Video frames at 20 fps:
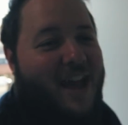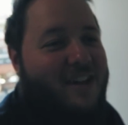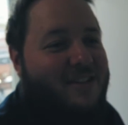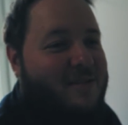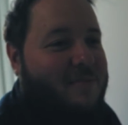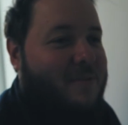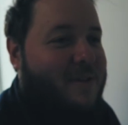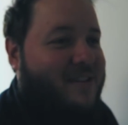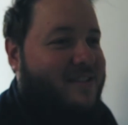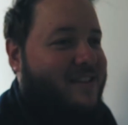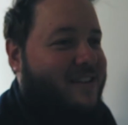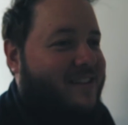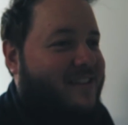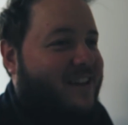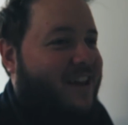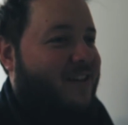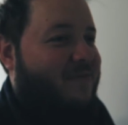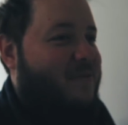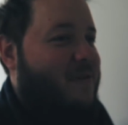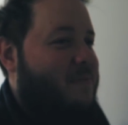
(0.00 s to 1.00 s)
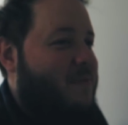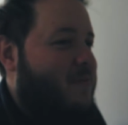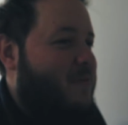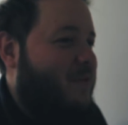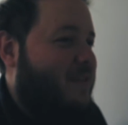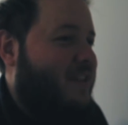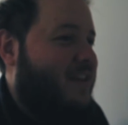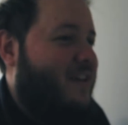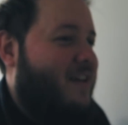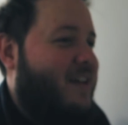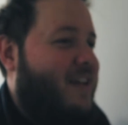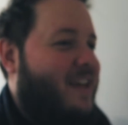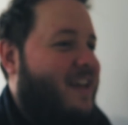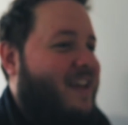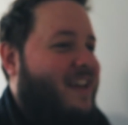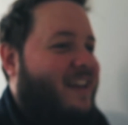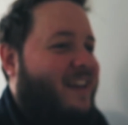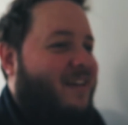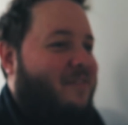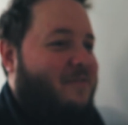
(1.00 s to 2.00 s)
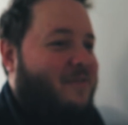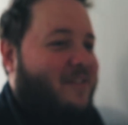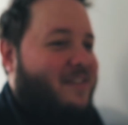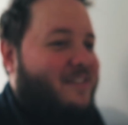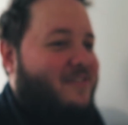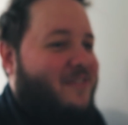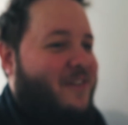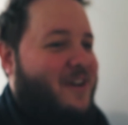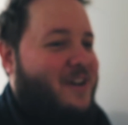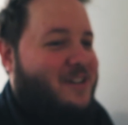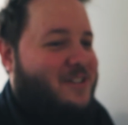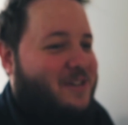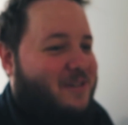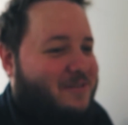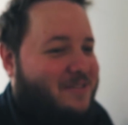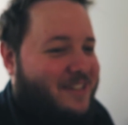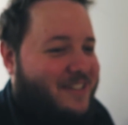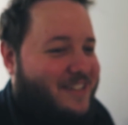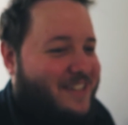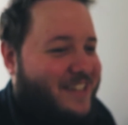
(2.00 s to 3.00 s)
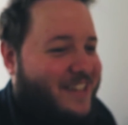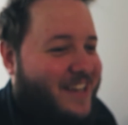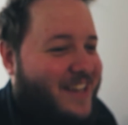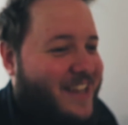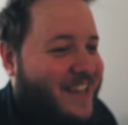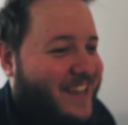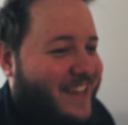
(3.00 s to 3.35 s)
that as a business, like if people want their loved ones photoshopped onto